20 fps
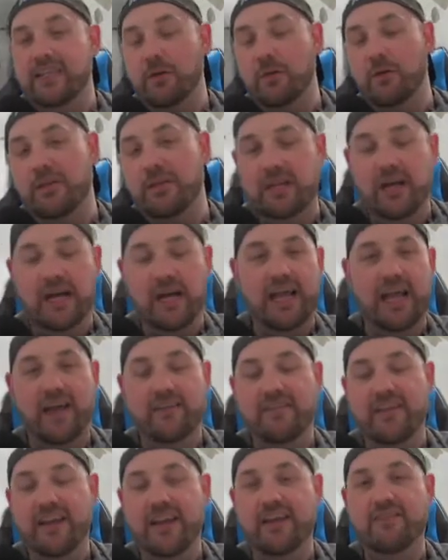I wanted to kind of
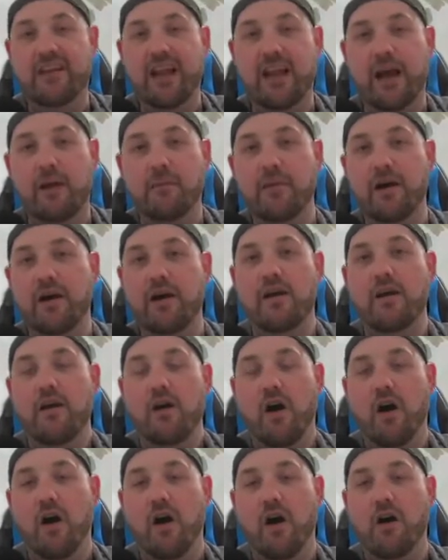have an even number
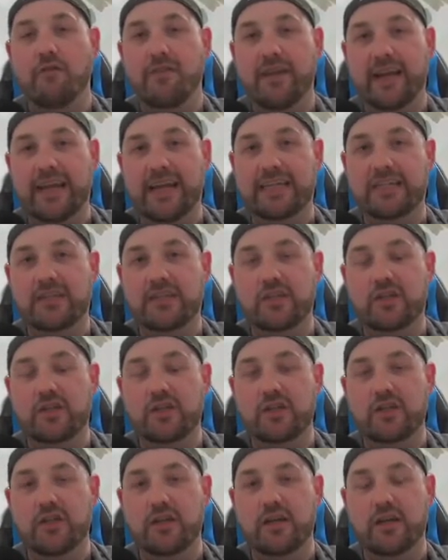of
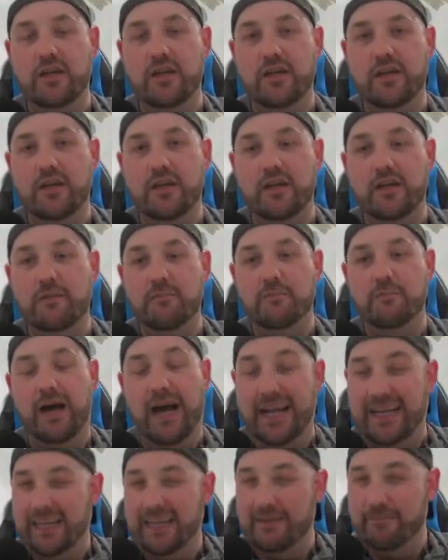each uh,
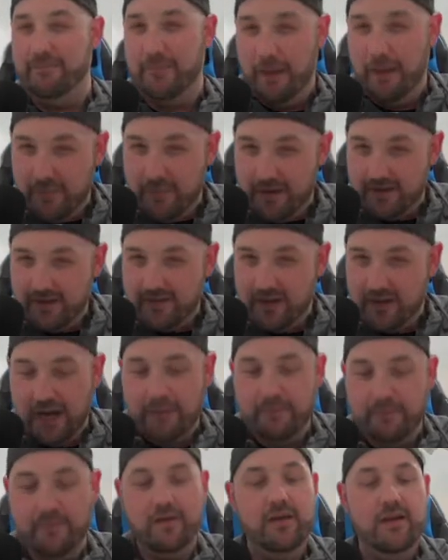Party member
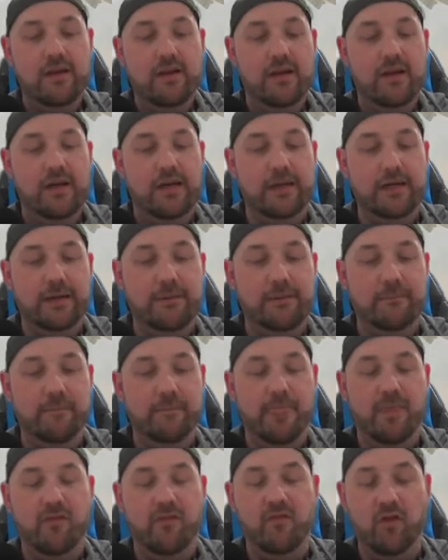type.
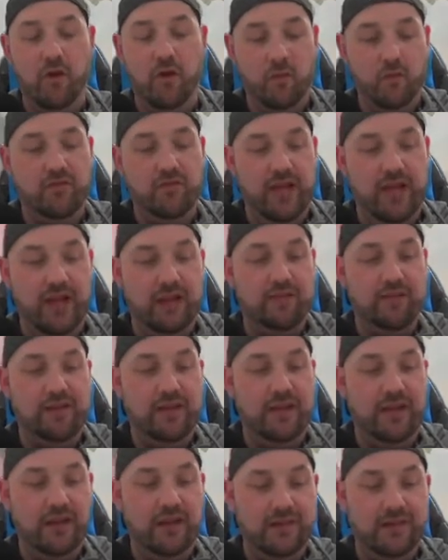Um, so we'll start off with
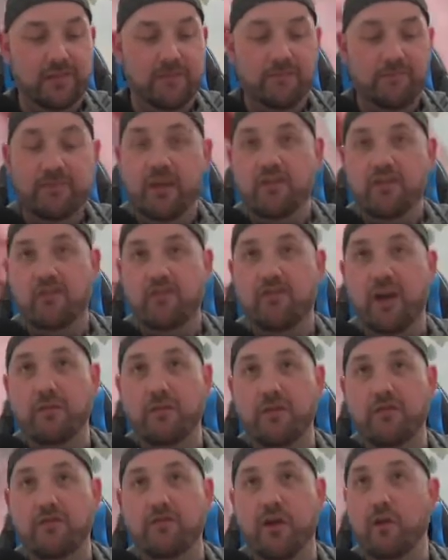Clerics.
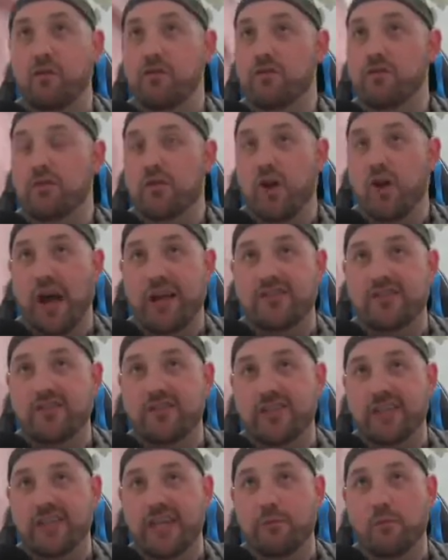Disciple of Vault, nice
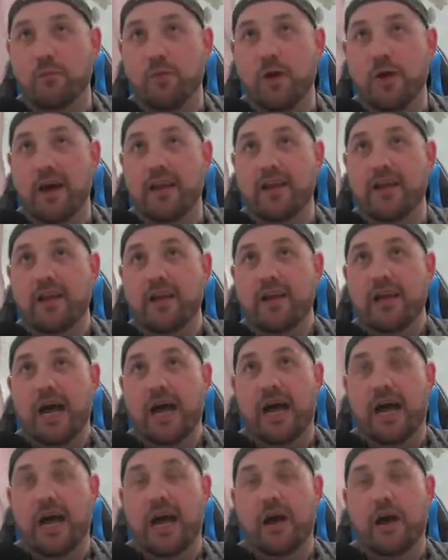cheap one.
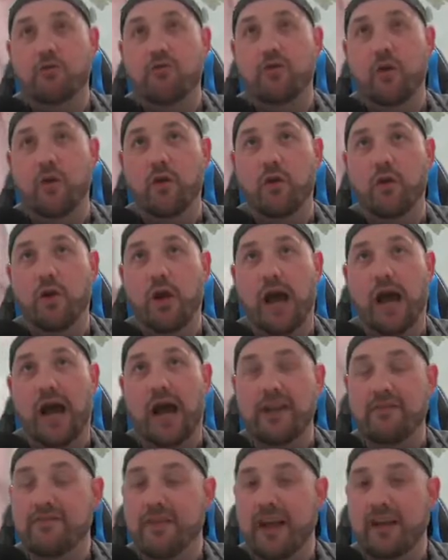Uh, so
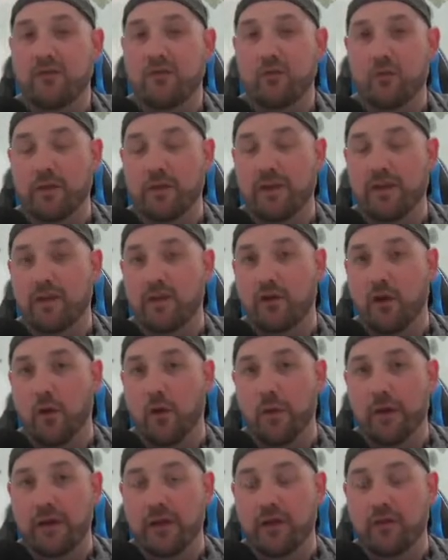artifacts will be
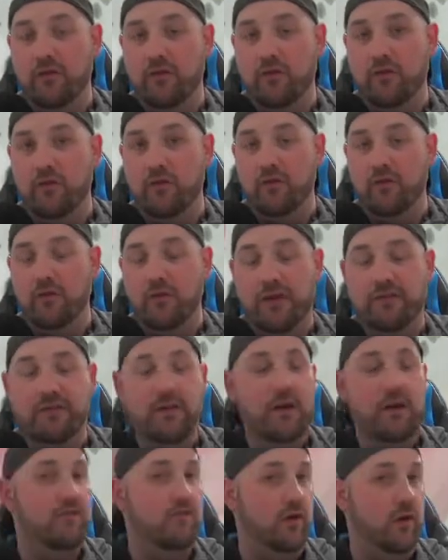going to the
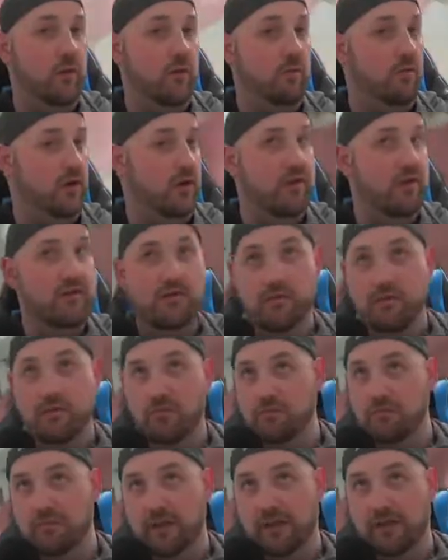graveyard for your opponents.
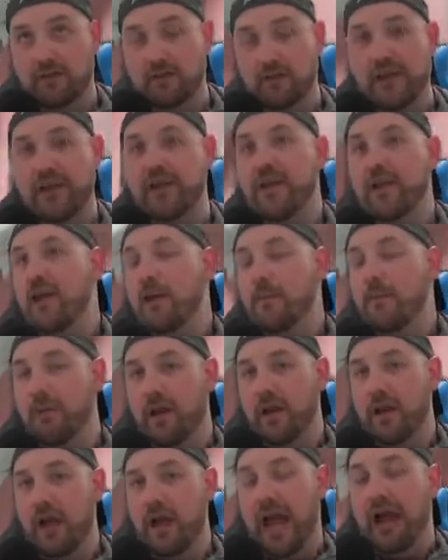That's great,
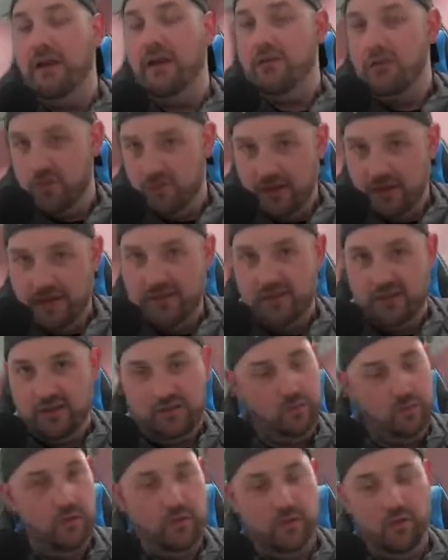but our
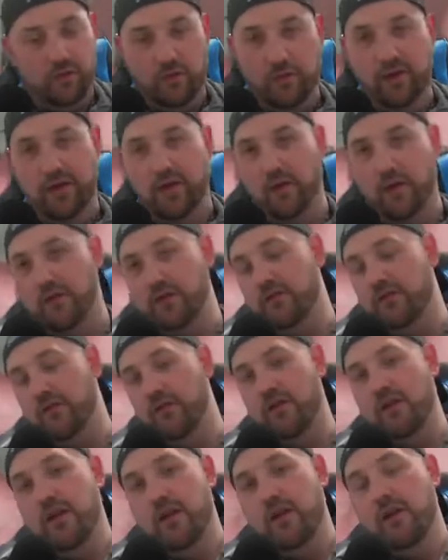treasures will also be going
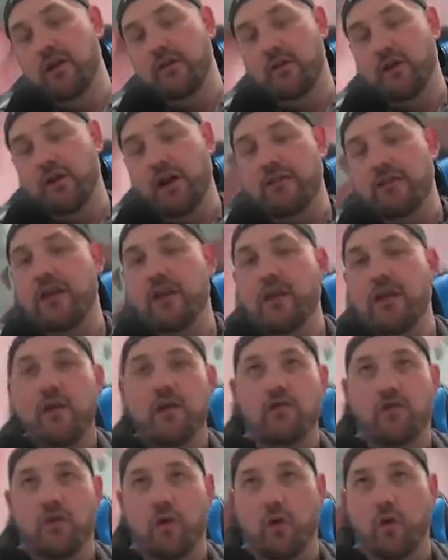to the graveyard,
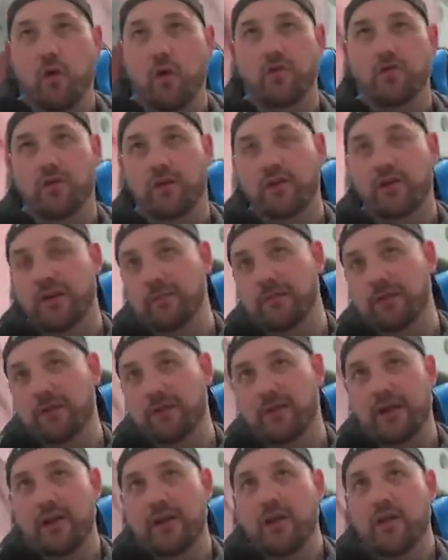so also doubly
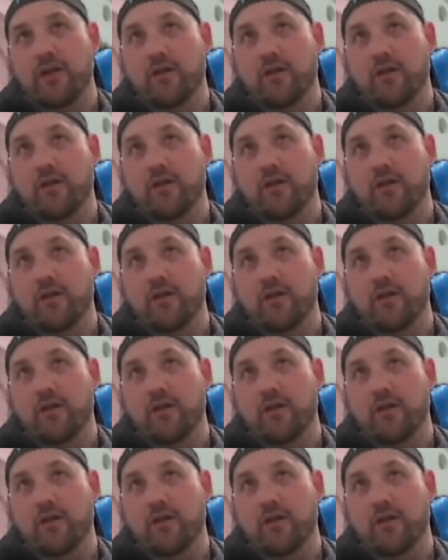great.